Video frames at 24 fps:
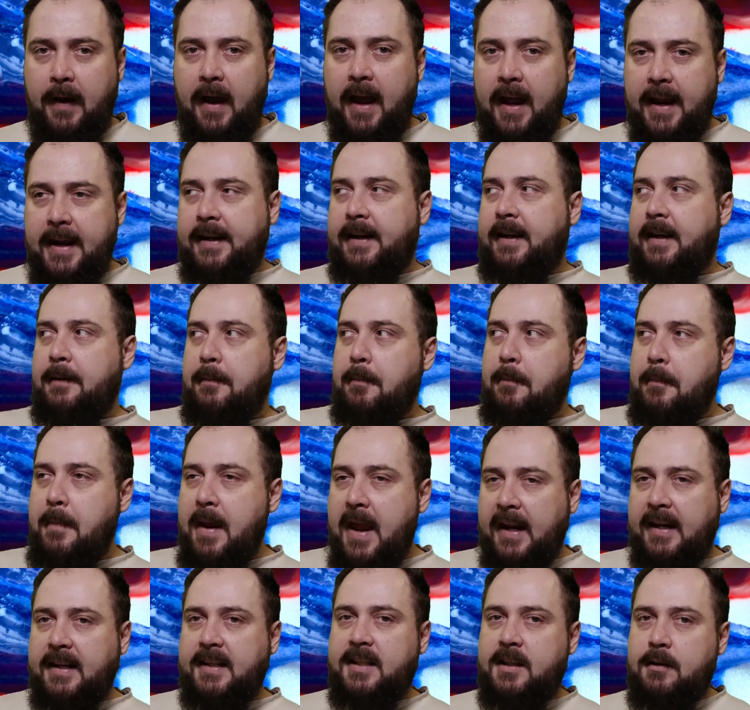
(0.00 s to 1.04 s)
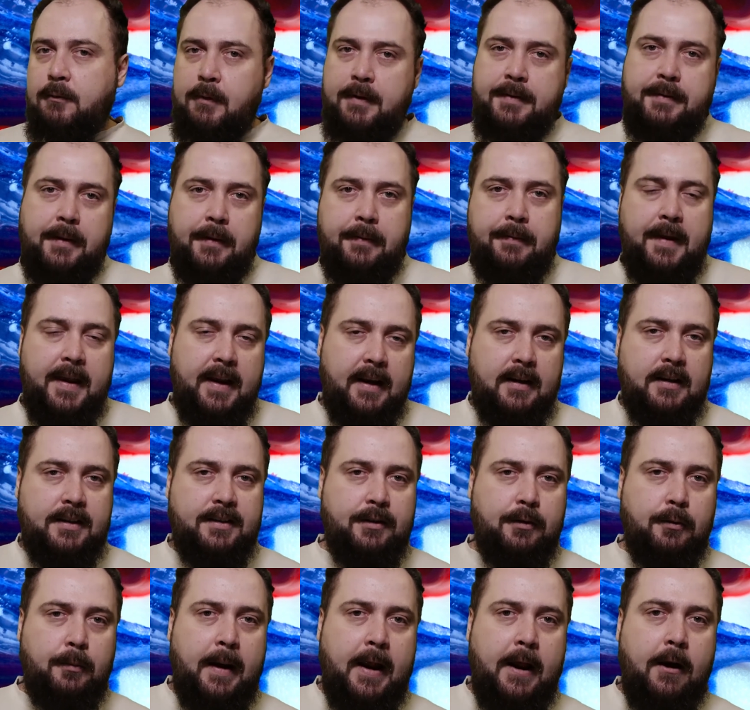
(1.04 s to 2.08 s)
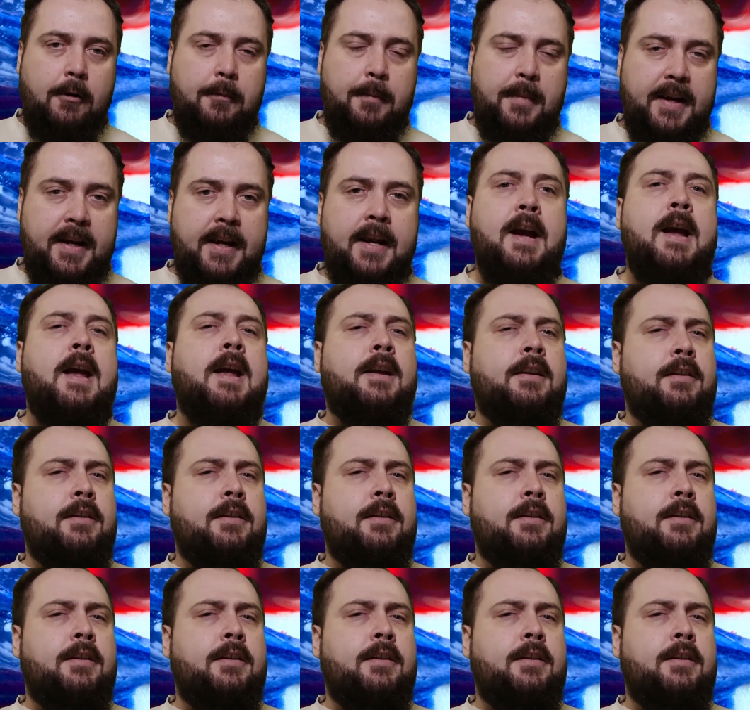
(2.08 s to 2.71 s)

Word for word: I can mix with the things around me.